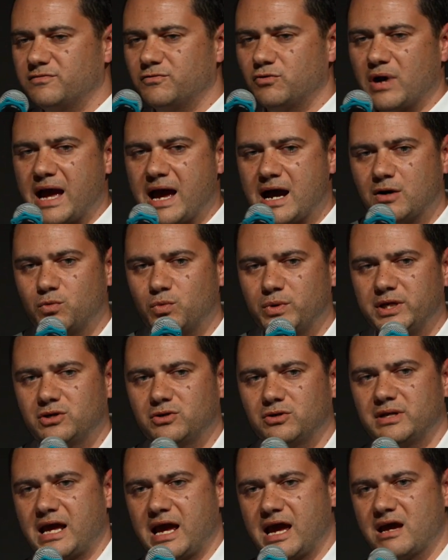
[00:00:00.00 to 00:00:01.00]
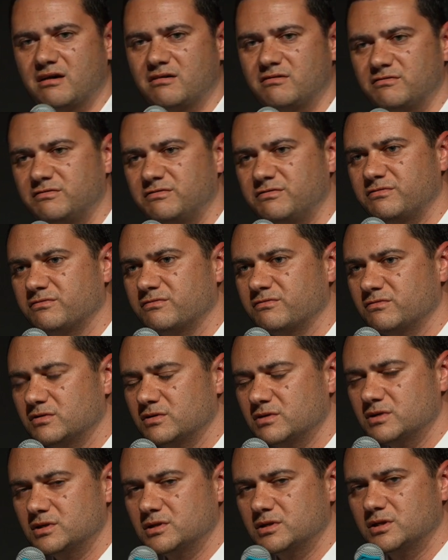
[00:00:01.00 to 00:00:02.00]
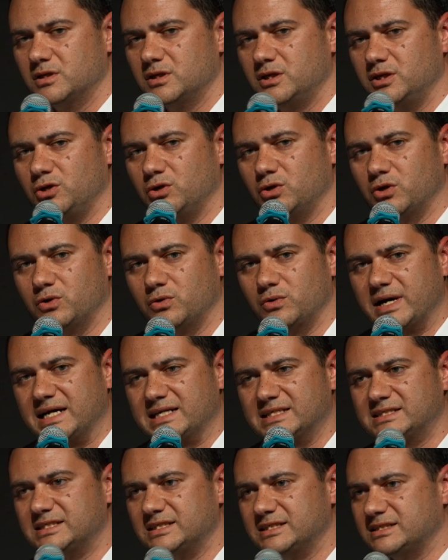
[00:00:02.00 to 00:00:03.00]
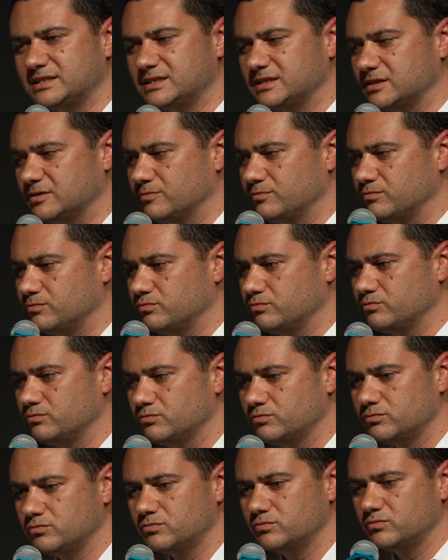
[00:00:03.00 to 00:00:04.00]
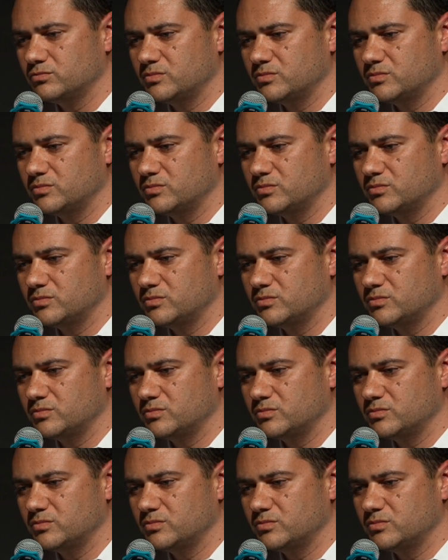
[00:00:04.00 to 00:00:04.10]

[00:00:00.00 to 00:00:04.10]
for how we could have, a system,